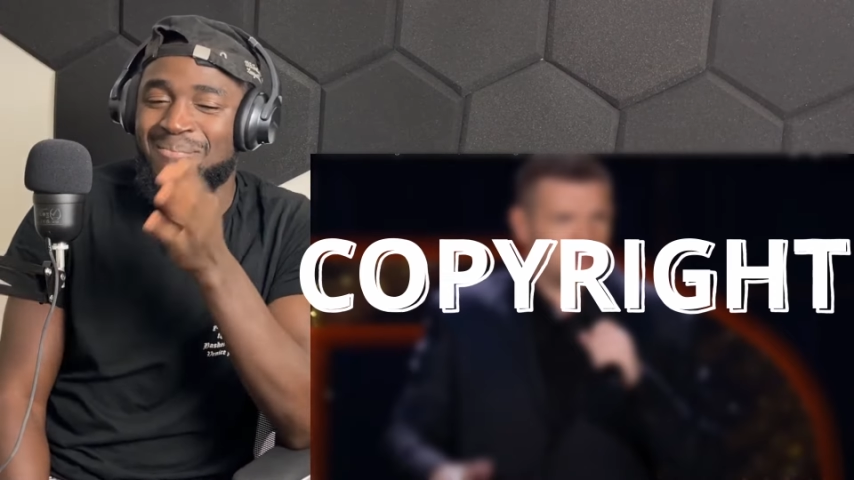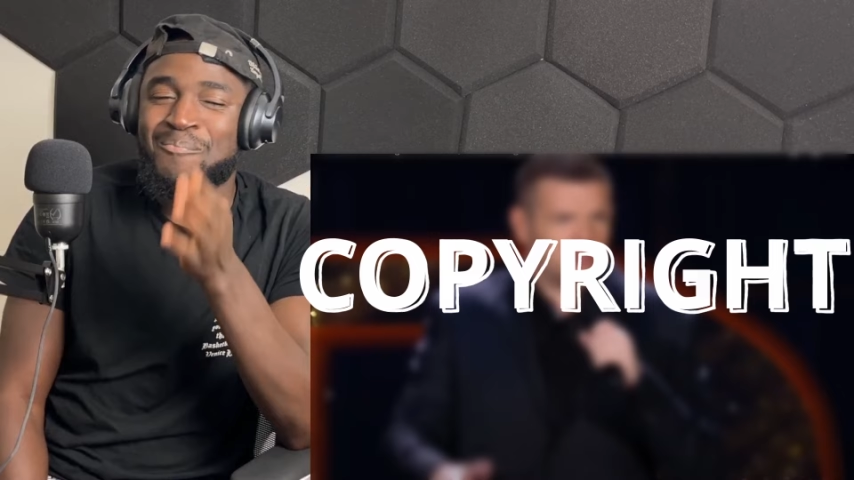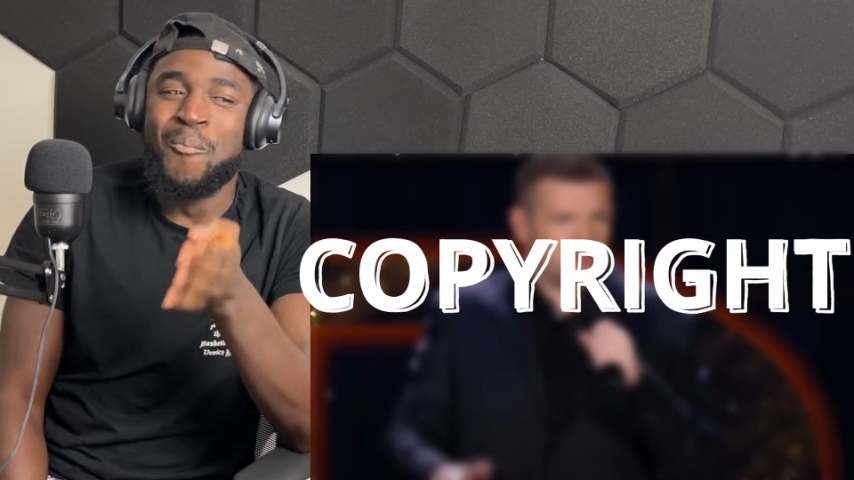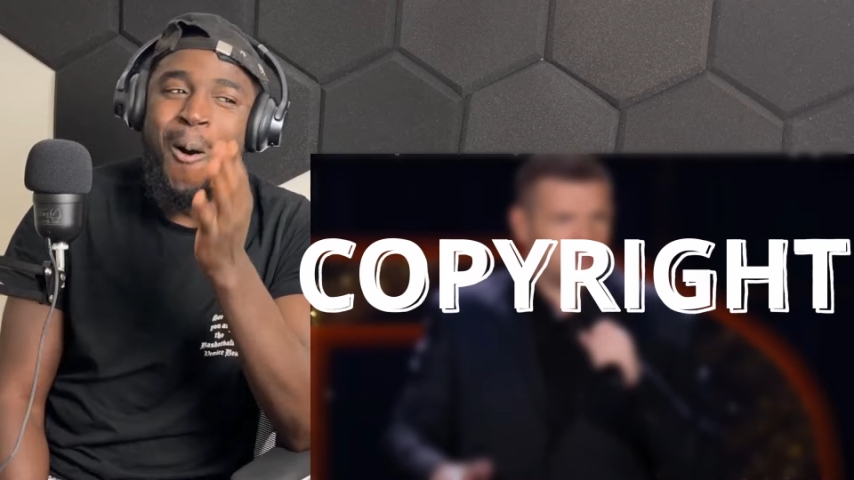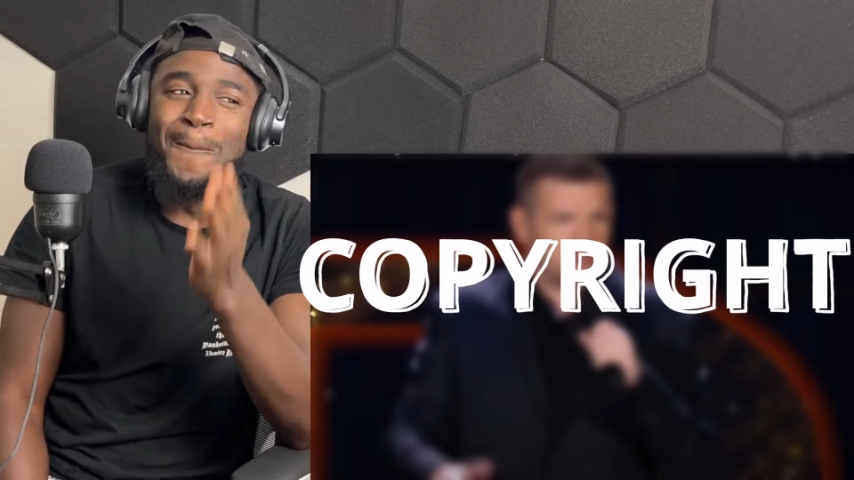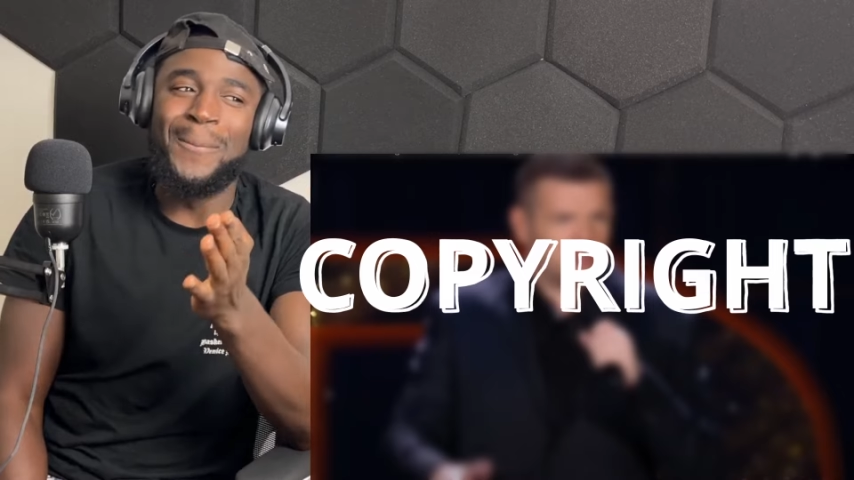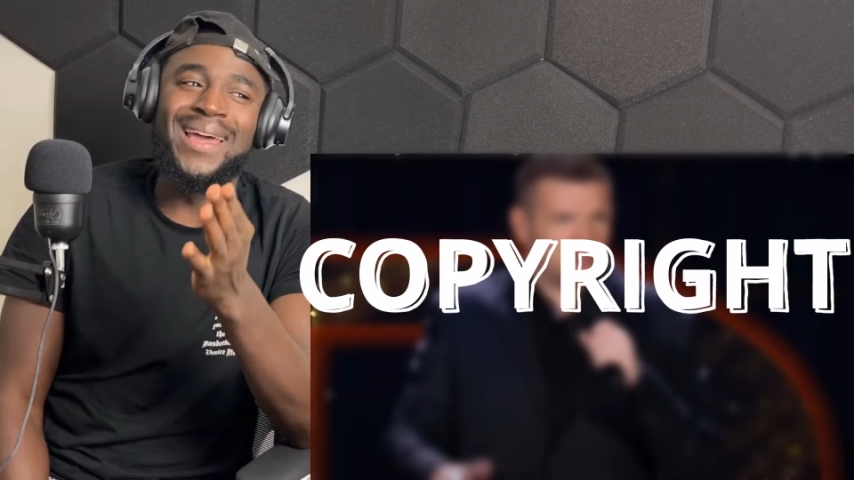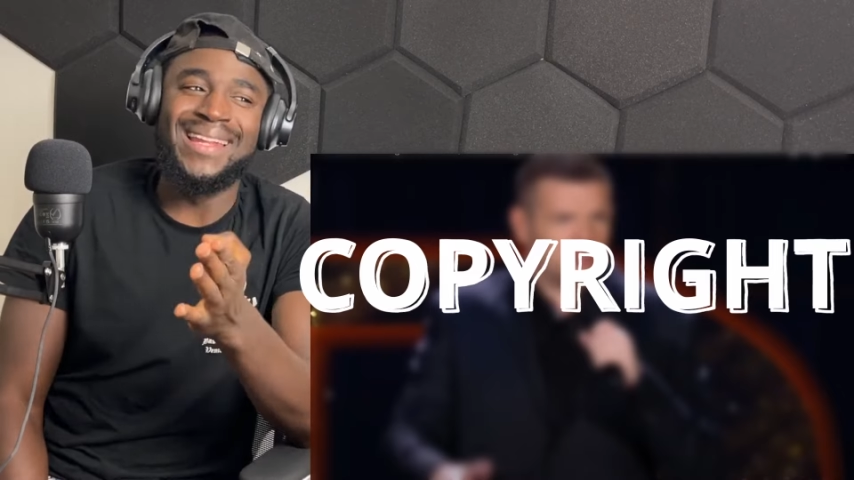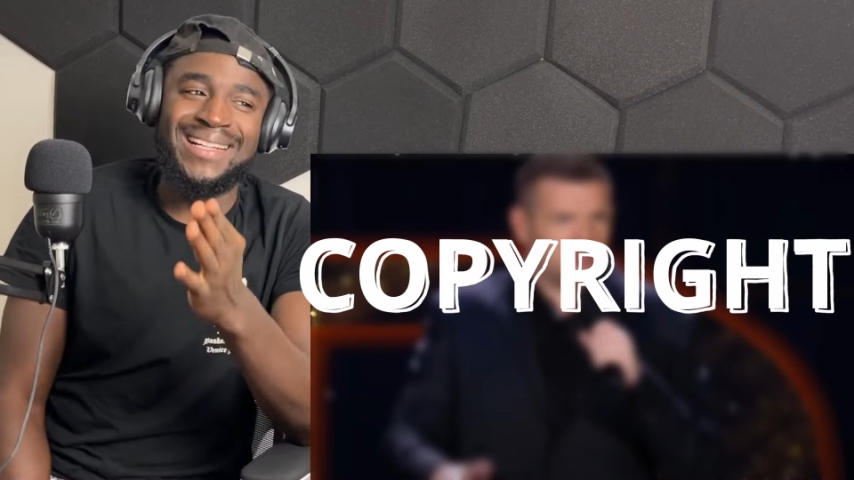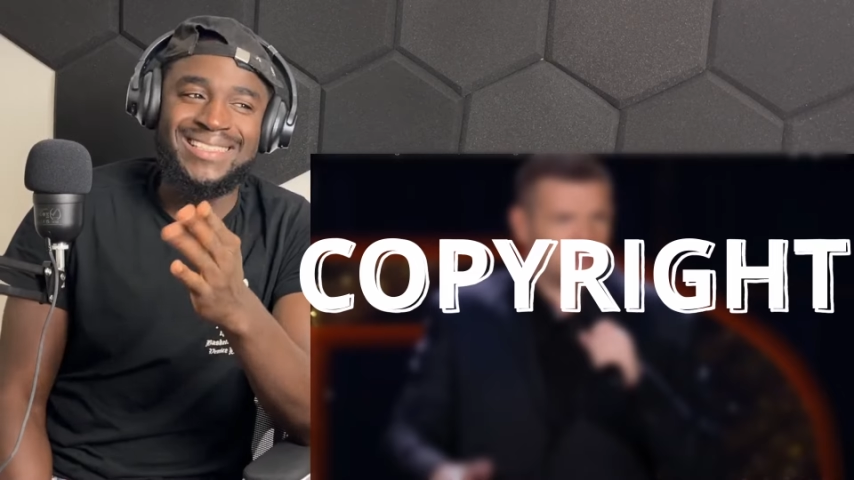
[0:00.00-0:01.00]
moped
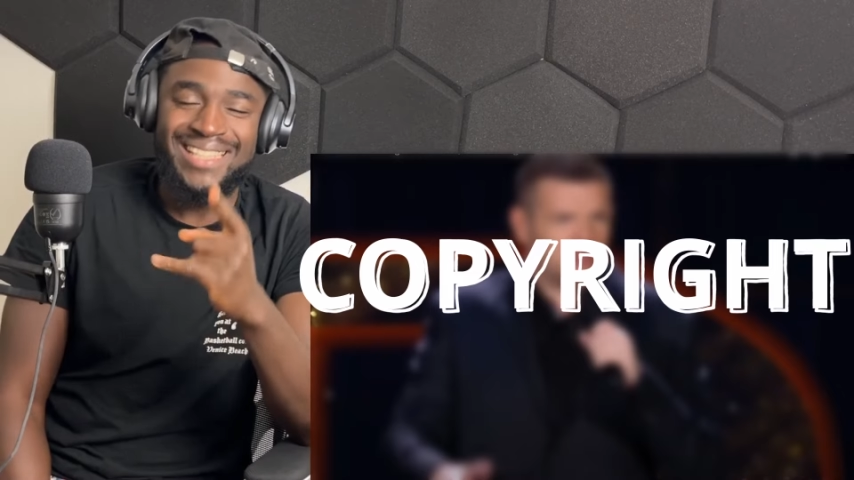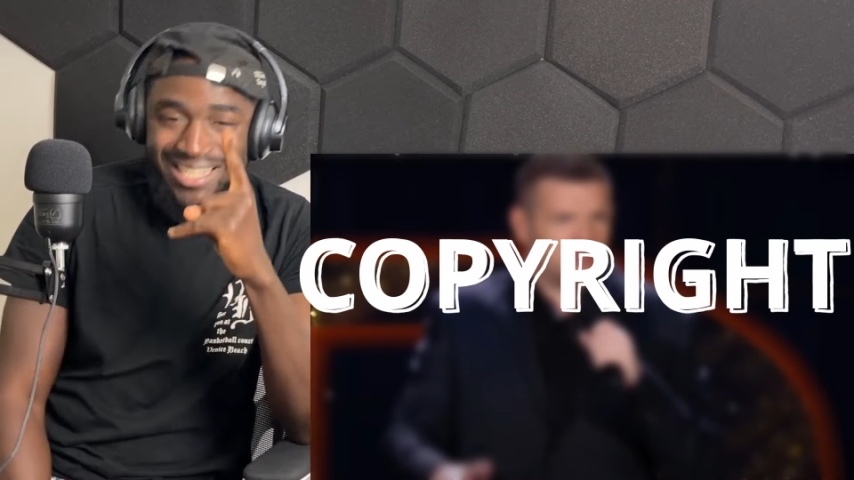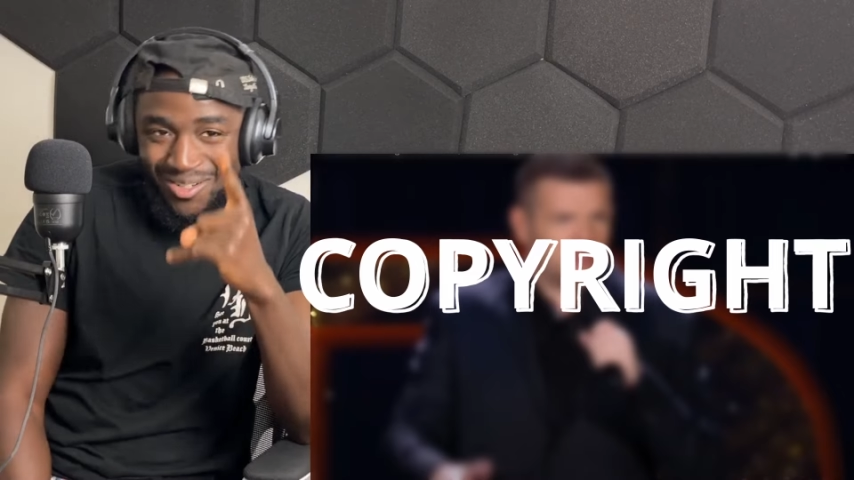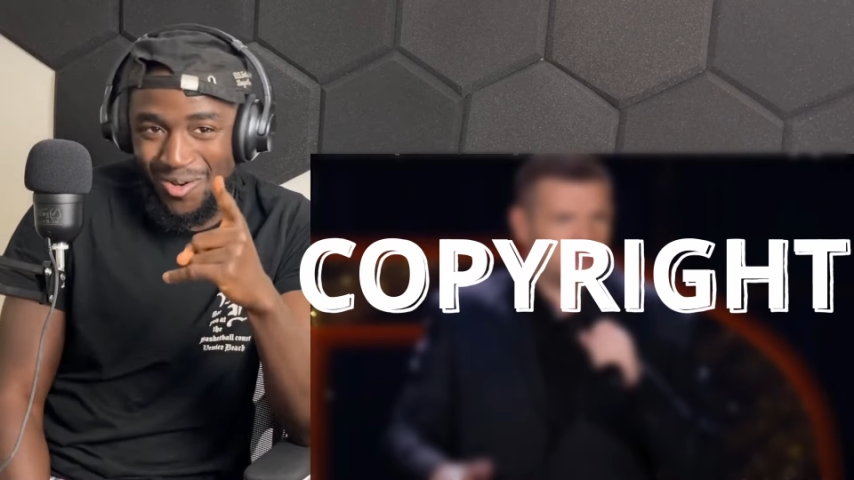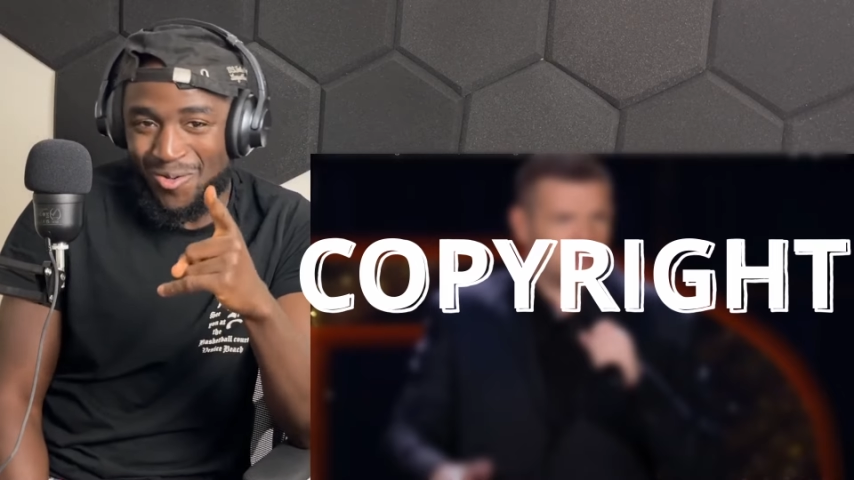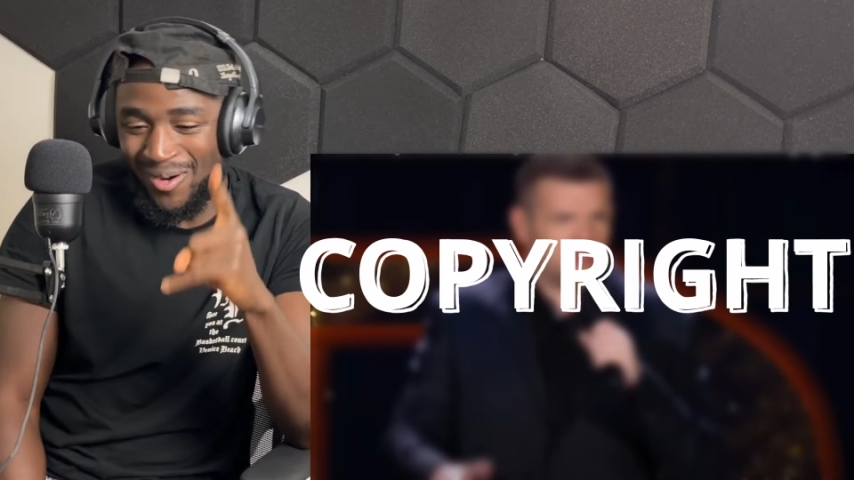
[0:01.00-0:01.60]
engine, that's a good one.